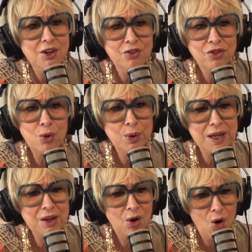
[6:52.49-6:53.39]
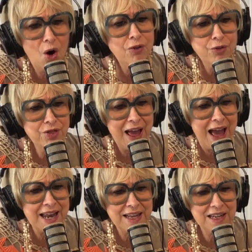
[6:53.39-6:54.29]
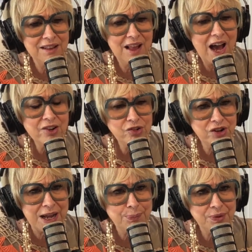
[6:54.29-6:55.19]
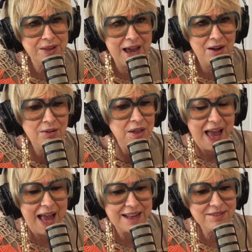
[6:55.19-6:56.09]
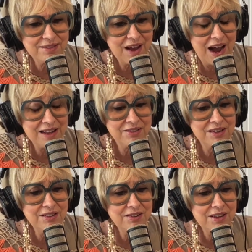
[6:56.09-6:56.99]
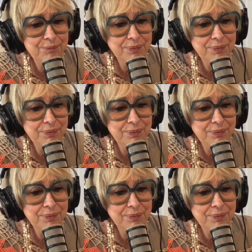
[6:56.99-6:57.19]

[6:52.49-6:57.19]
So we offer that in a lot of shapes now and sizes.